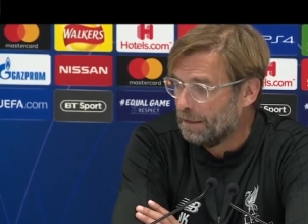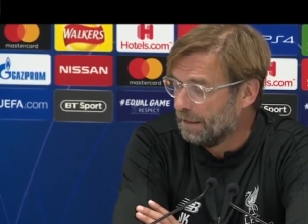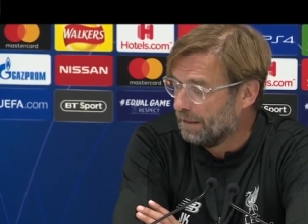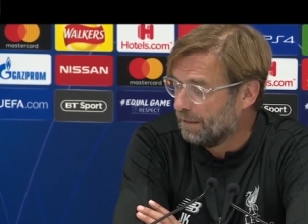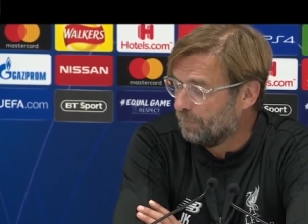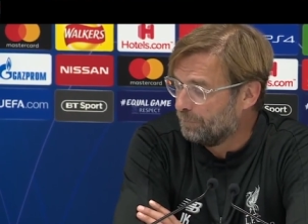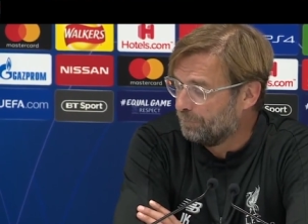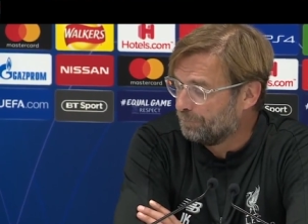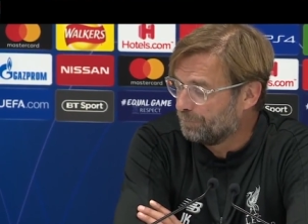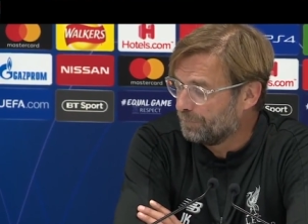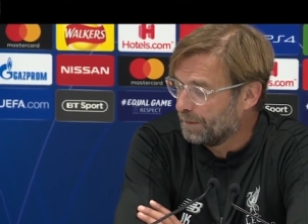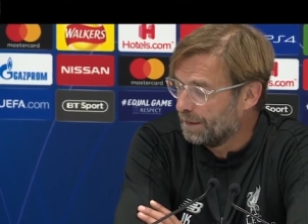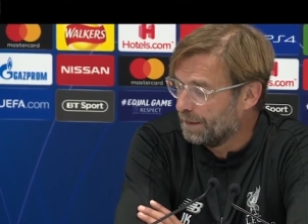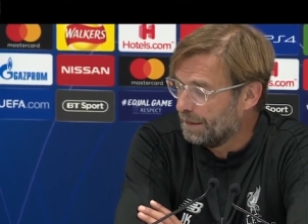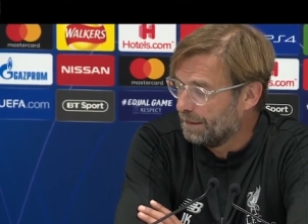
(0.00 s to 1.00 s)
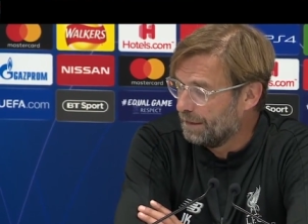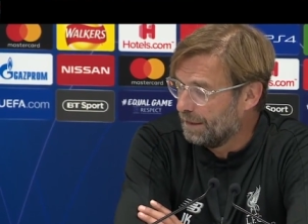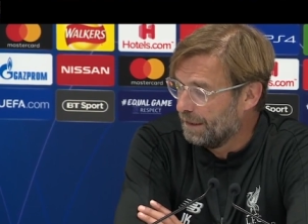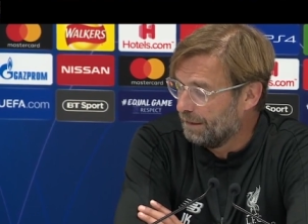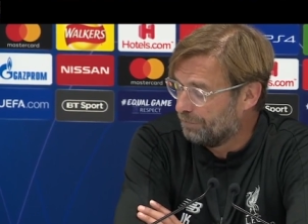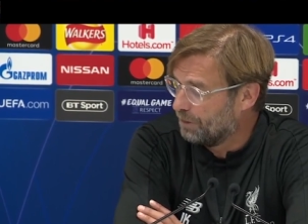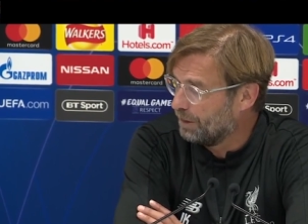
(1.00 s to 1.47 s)
Um,
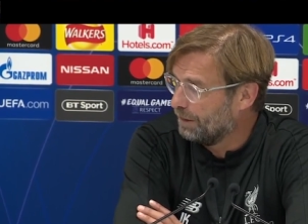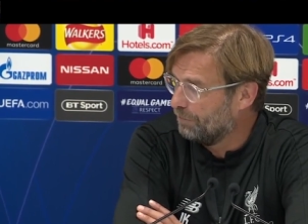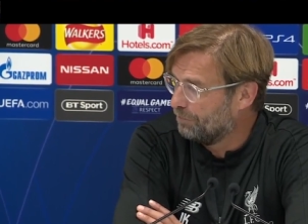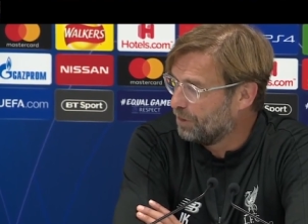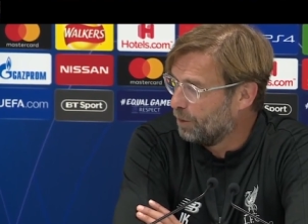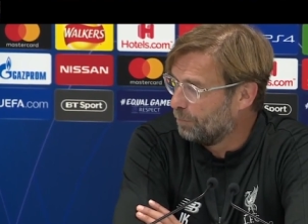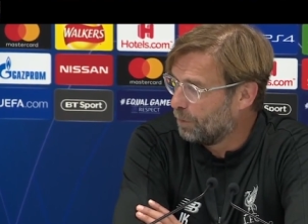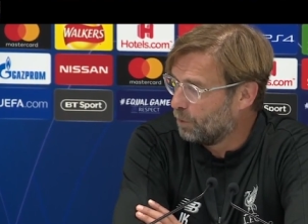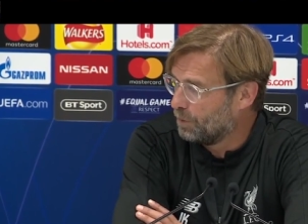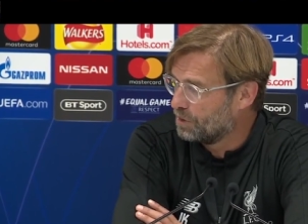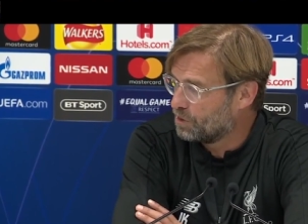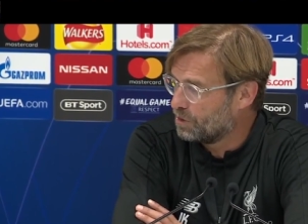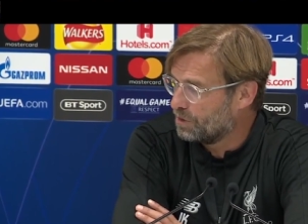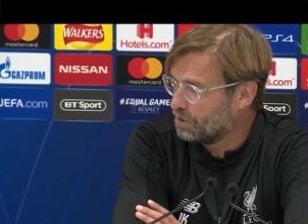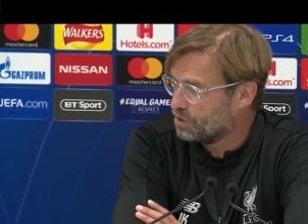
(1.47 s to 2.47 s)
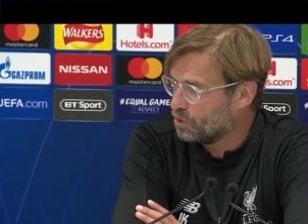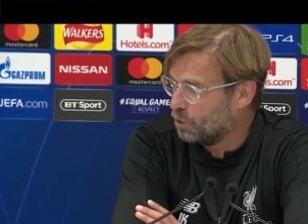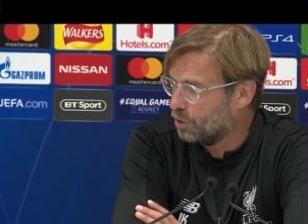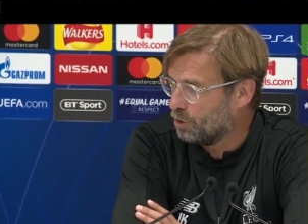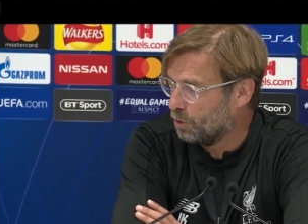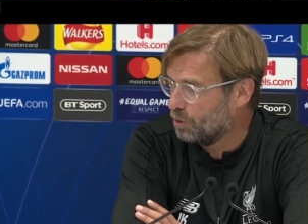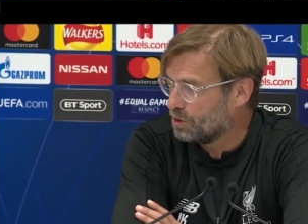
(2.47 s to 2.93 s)
if the if the opponents
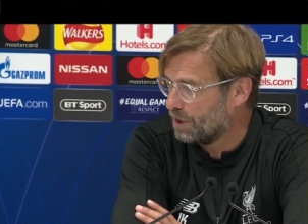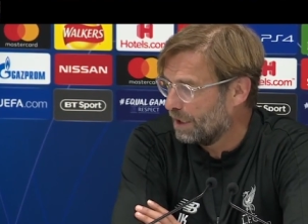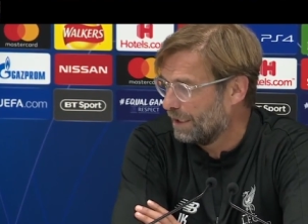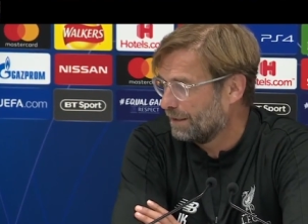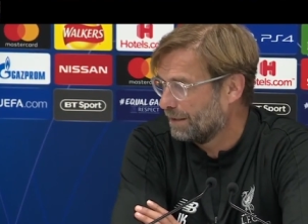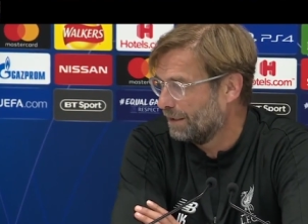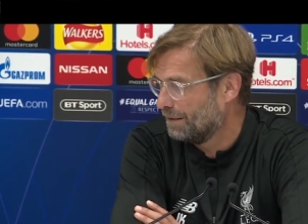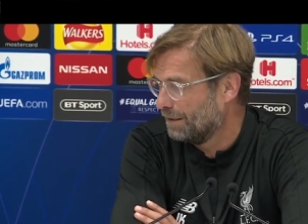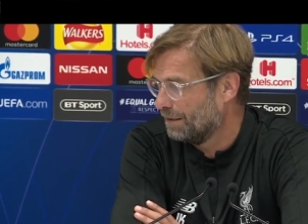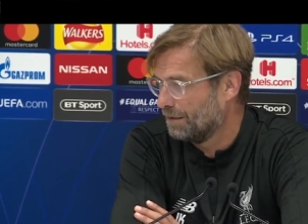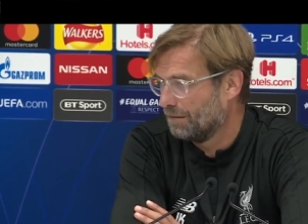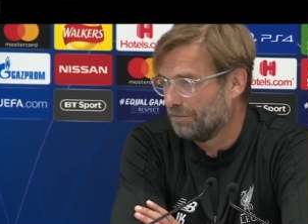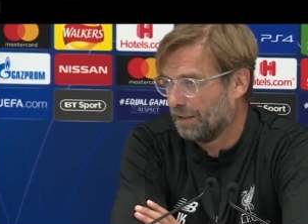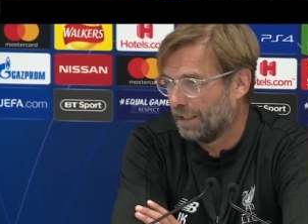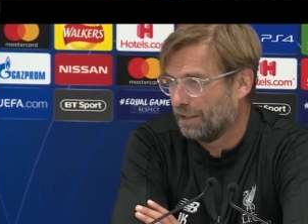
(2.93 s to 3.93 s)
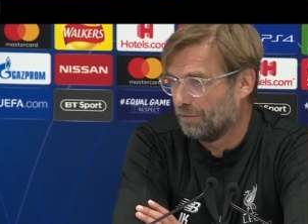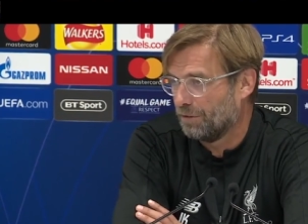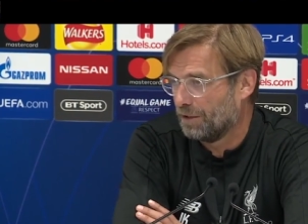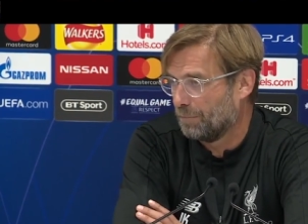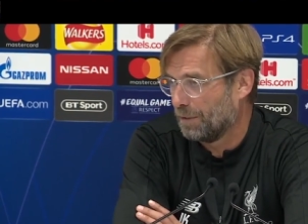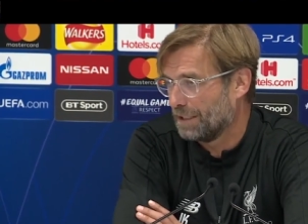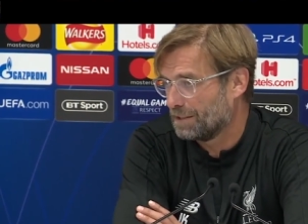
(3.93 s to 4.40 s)
score goals like they did in the final
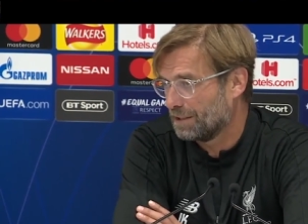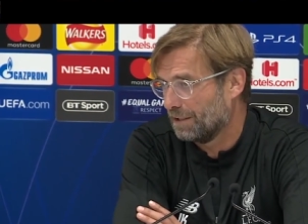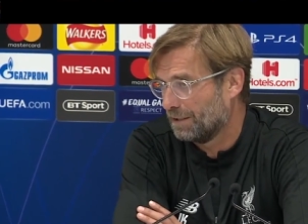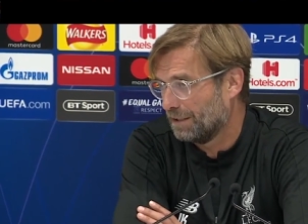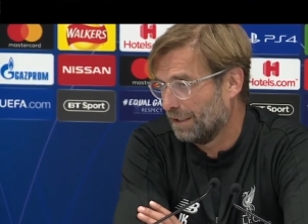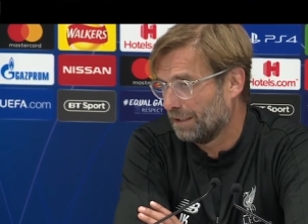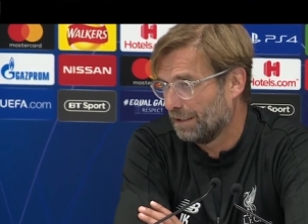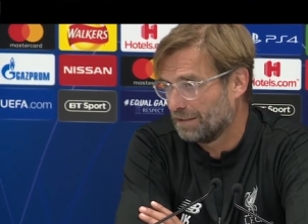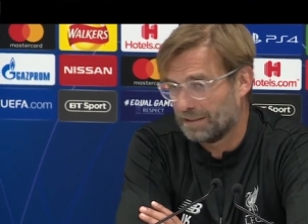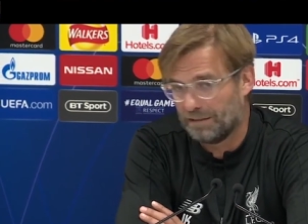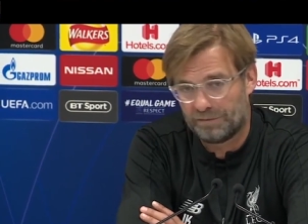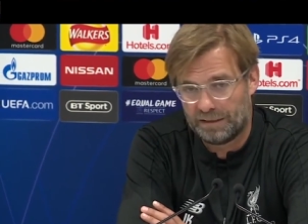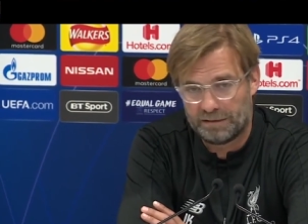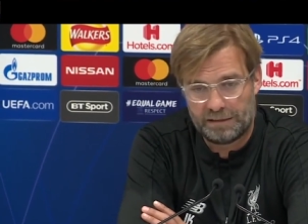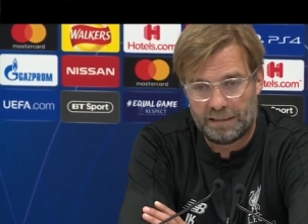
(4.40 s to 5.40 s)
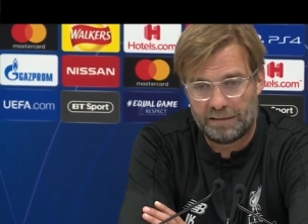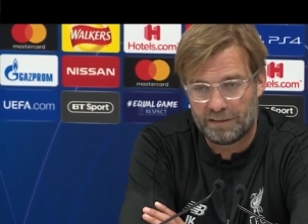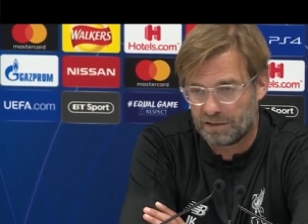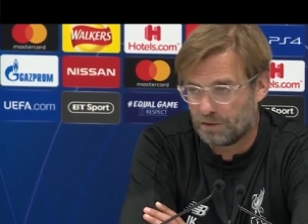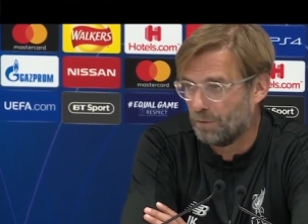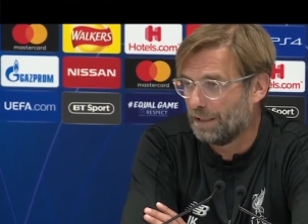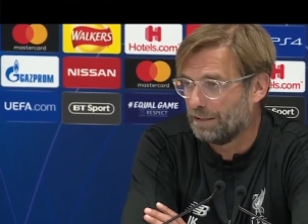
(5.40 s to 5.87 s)
with the bicycle kick and stuff like that, then
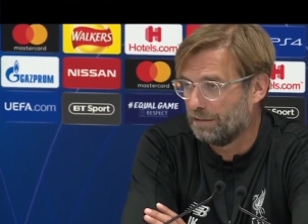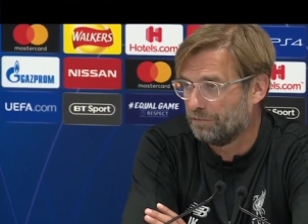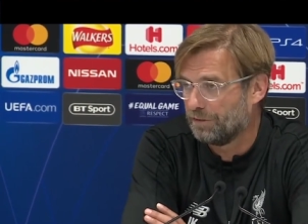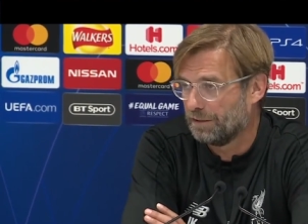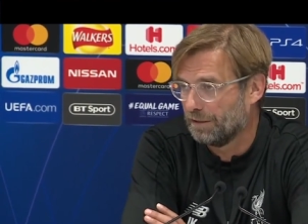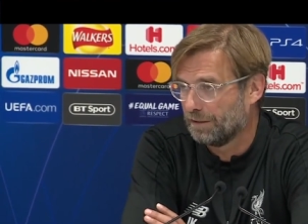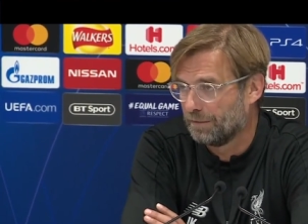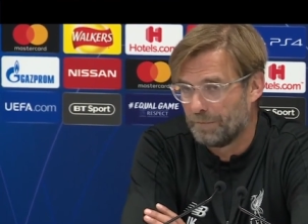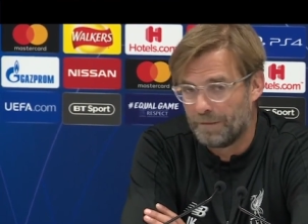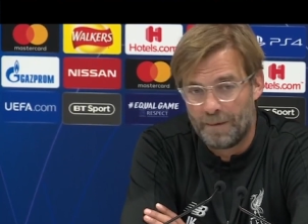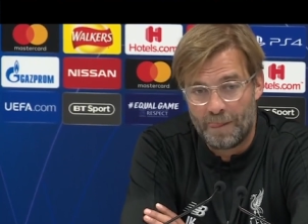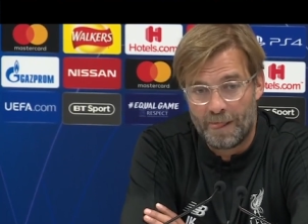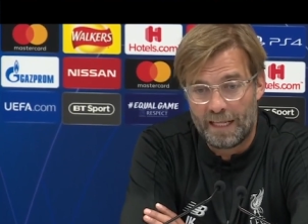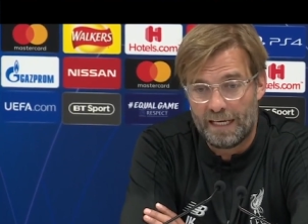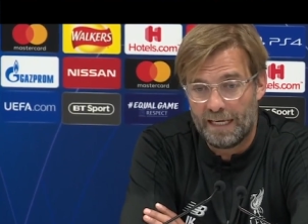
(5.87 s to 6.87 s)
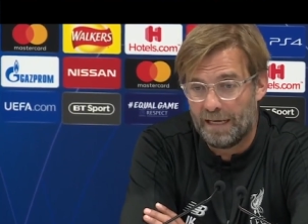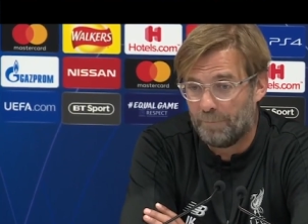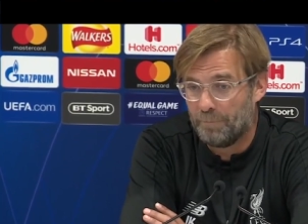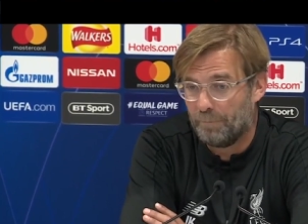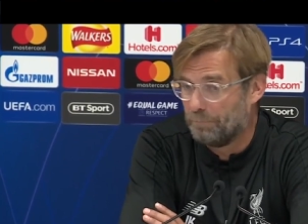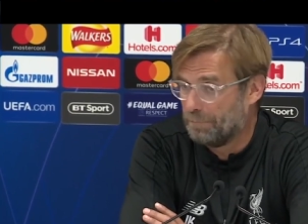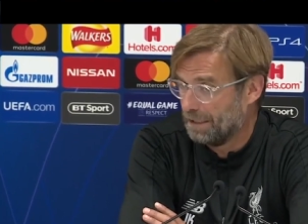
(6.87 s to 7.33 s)
it's quite difficult.
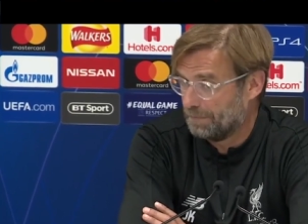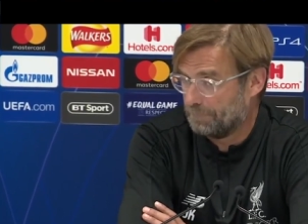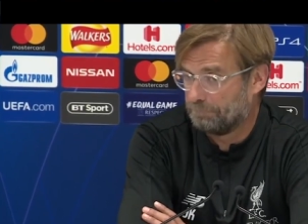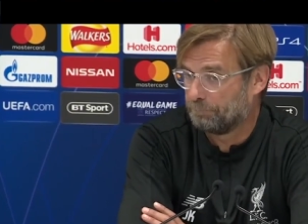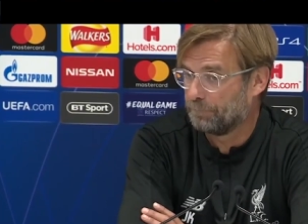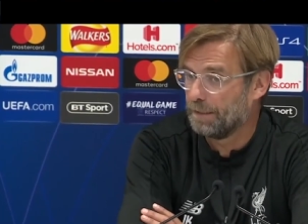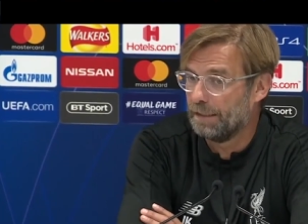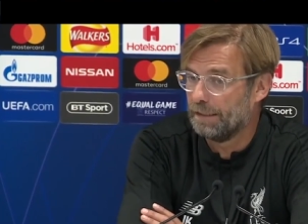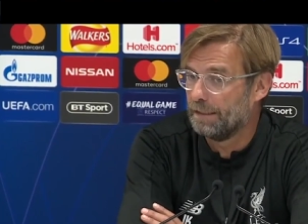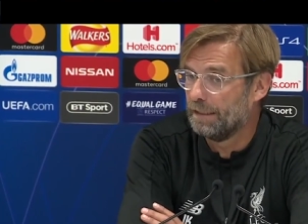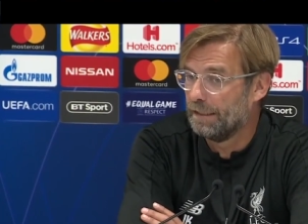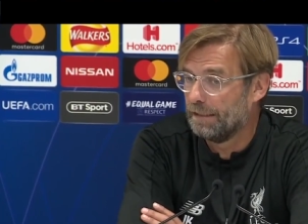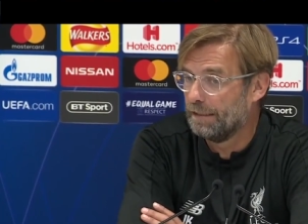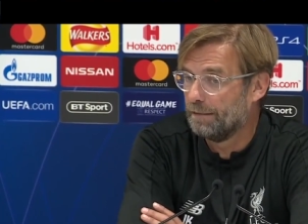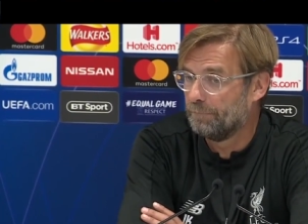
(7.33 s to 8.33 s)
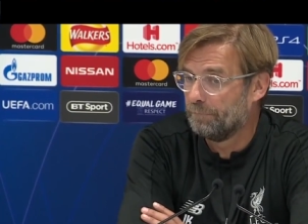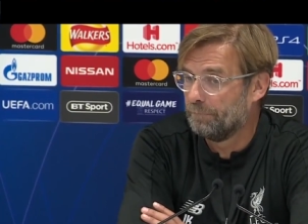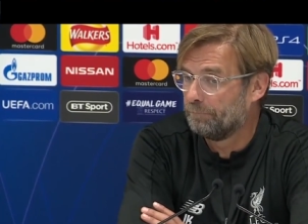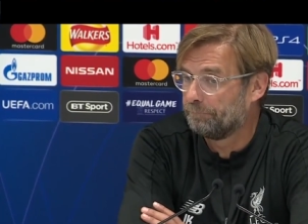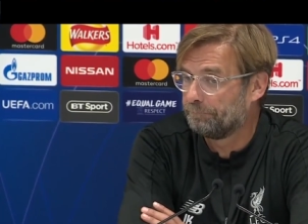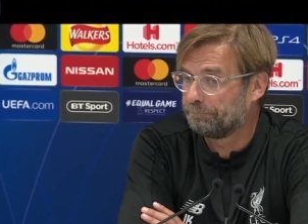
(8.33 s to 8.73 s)
Um, but um,